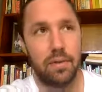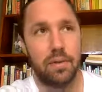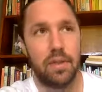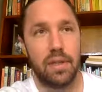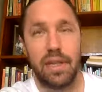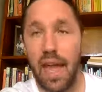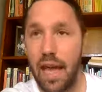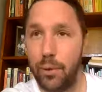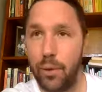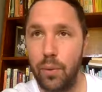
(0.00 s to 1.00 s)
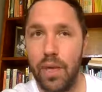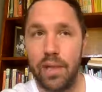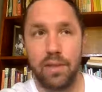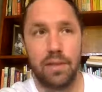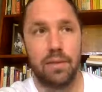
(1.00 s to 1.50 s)
Get an adequate
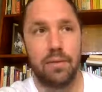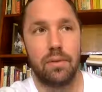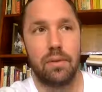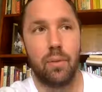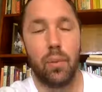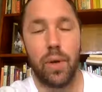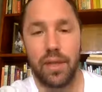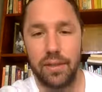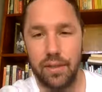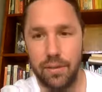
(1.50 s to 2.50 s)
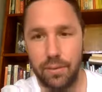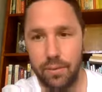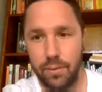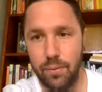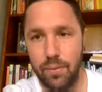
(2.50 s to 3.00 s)
rest. Ways
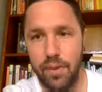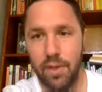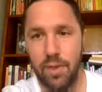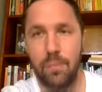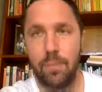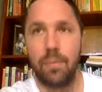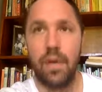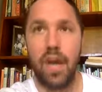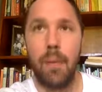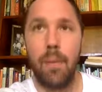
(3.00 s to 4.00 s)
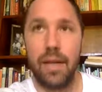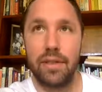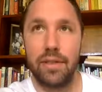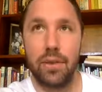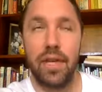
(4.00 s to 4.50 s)
to combat
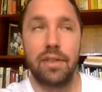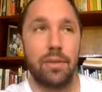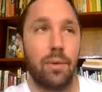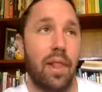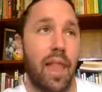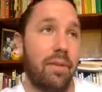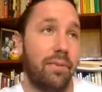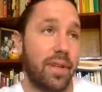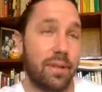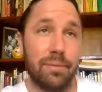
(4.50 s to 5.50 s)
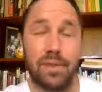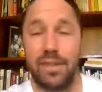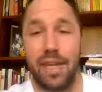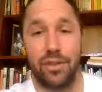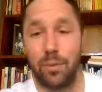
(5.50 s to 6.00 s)
stress. So laughing
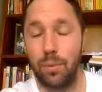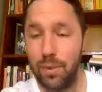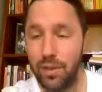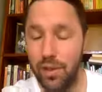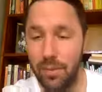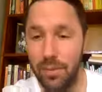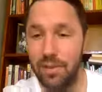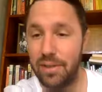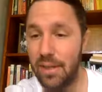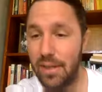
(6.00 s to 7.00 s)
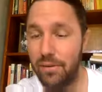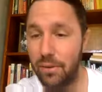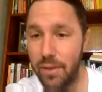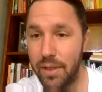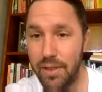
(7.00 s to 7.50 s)
is actually, when we talked about singing
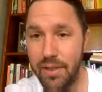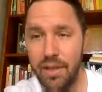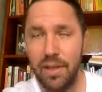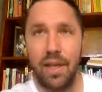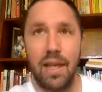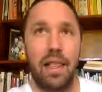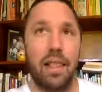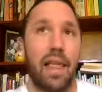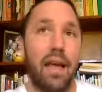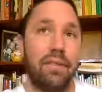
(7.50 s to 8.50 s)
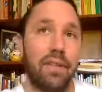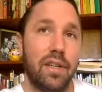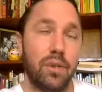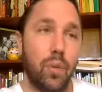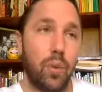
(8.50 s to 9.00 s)
for rasa, laughing
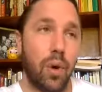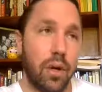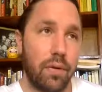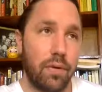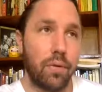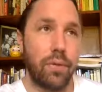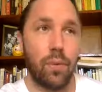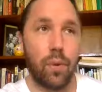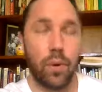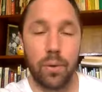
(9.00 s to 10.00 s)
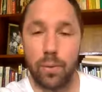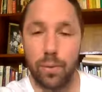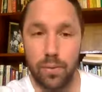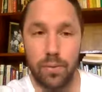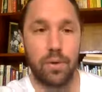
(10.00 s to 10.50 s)
is wonderful for
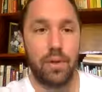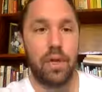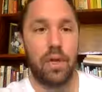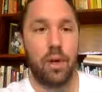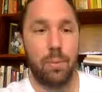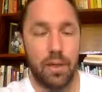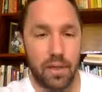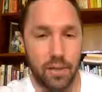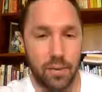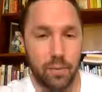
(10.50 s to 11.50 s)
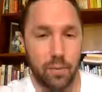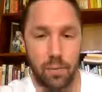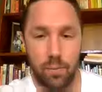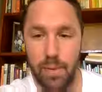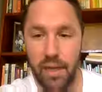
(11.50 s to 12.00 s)
helping
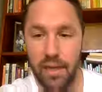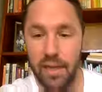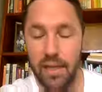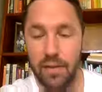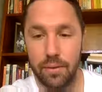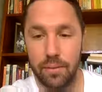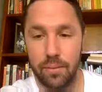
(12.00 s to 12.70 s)
Meta Dhatu.